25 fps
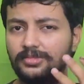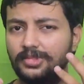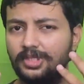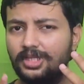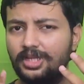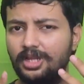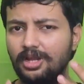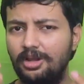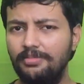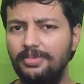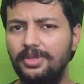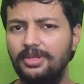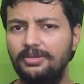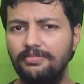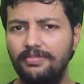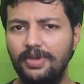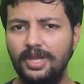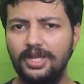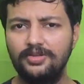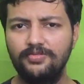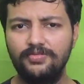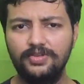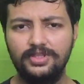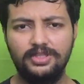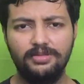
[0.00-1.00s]
coming
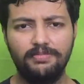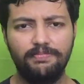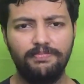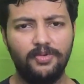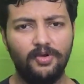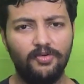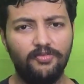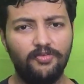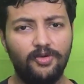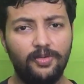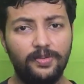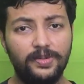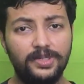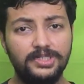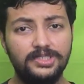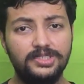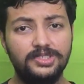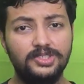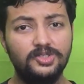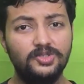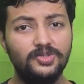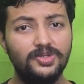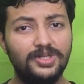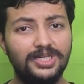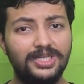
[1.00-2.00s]
back with the
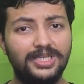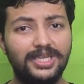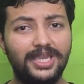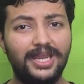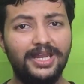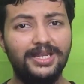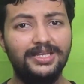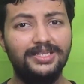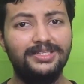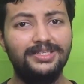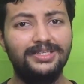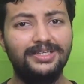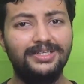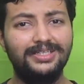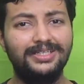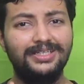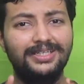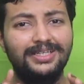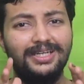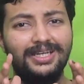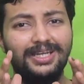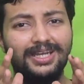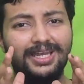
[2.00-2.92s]
performance, you will get the